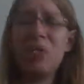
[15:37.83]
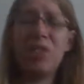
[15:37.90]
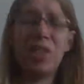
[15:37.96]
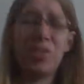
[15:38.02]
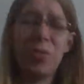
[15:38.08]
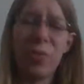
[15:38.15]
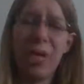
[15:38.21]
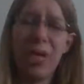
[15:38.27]

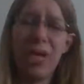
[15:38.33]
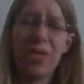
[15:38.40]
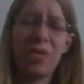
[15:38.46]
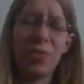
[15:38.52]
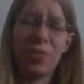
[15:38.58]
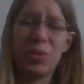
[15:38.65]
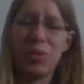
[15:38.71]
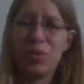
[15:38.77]
Friends from high
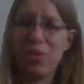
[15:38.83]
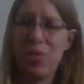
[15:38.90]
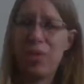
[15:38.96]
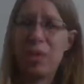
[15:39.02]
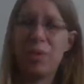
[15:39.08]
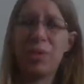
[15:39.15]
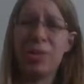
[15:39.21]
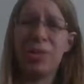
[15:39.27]
school,
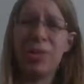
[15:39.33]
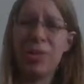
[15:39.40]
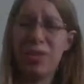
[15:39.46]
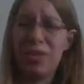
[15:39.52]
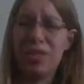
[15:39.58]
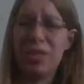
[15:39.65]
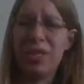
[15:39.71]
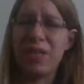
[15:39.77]
family,
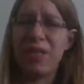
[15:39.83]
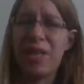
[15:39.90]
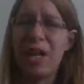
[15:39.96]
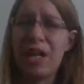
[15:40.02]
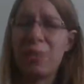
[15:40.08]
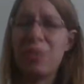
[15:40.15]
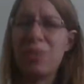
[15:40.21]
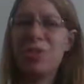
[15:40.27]
things like
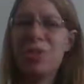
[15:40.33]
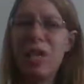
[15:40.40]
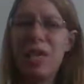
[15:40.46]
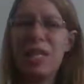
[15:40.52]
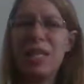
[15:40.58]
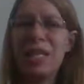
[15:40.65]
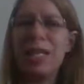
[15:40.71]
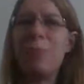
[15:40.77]
that. I'm
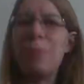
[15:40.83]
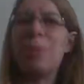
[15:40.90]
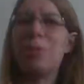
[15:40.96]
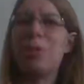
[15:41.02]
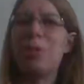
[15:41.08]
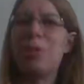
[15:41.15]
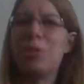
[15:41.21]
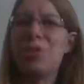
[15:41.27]
trying to keep
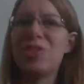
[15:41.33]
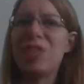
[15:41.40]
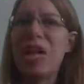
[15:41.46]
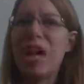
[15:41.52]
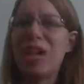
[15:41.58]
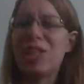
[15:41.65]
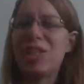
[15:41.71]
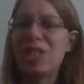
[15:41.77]
those numbers
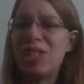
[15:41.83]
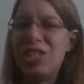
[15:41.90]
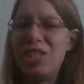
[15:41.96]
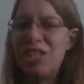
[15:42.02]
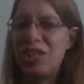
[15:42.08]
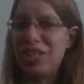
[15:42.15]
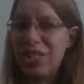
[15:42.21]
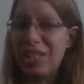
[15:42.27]
actually
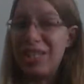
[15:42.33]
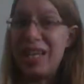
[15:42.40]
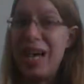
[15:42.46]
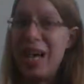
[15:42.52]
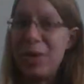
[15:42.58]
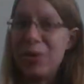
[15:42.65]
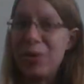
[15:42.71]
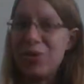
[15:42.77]
decently
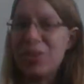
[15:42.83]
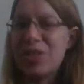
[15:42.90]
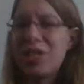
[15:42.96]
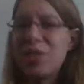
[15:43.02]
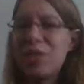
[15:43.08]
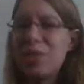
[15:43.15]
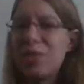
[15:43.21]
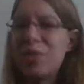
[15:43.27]
down. So that's
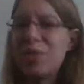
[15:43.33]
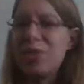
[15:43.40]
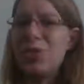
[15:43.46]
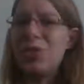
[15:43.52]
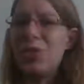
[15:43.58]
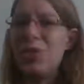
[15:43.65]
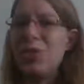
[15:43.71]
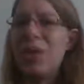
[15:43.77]
also one
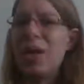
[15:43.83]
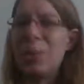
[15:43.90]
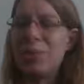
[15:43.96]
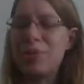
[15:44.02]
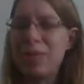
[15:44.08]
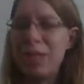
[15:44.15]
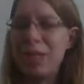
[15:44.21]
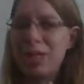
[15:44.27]
reason too why
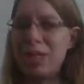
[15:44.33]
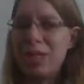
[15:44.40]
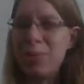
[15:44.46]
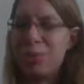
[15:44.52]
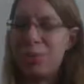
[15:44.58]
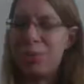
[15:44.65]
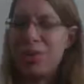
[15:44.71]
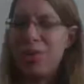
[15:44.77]
I'm trying to
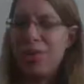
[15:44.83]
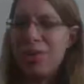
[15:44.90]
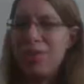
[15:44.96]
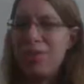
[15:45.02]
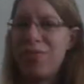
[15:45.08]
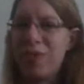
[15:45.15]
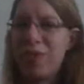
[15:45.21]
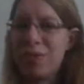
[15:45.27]
keep Twitter
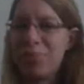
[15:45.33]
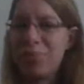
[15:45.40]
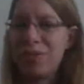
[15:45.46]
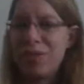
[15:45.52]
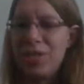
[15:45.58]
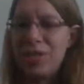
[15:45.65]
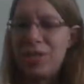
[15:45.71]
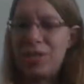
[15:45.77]
and Facebook
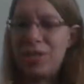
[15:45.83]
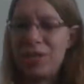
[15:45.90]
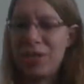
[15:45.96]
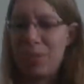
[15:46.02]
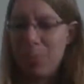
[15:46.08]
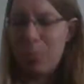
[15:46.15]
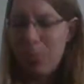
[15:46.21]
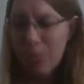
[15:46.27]
decently
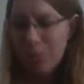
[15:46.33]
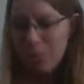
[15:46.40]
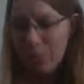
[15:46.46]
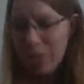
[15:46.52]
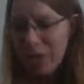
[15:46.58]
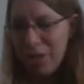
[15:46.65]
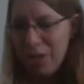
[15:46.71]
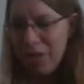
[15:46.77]
separate.
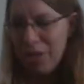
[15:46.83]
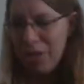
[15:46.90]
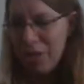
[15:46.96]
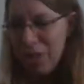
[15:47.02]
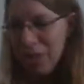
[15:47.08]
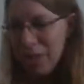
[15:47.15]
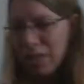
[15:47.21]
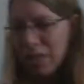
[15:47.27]
But
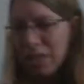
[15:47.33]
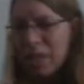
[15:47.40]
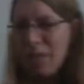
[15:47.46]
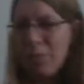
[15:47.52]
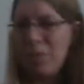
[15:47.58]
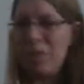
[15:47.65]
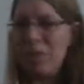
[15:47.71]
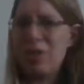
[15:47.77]

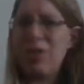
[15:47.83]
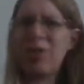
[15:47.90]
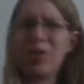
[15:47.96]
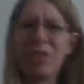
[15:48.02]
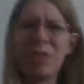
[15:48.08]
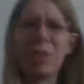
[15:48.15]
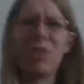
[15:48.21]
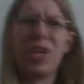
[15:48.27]

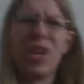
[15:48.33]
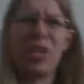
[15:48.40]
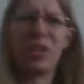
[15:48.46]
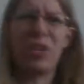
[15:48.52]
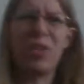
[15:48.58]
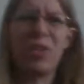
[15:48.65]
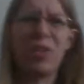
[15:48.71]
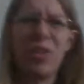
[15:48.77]
there's some
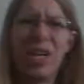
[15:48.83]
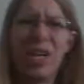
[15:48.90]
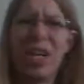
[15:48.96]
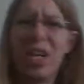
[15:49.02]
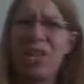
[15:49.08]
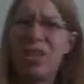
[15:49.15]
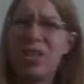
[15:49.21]
crossover. I got a